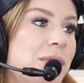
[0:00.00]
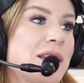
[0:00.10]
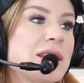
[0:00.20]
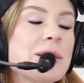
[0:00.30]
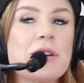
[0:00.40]

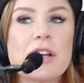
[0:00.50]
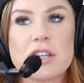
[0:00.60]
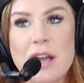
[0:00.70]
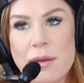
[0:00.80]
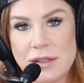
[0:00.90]
This is the
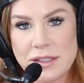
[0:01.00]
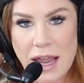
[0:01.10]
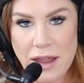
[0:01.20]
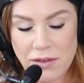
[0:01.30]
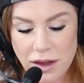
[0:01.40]
prediction I've been
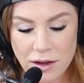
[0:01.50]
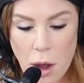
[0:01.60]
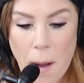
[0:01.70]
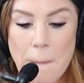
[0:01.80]
saving.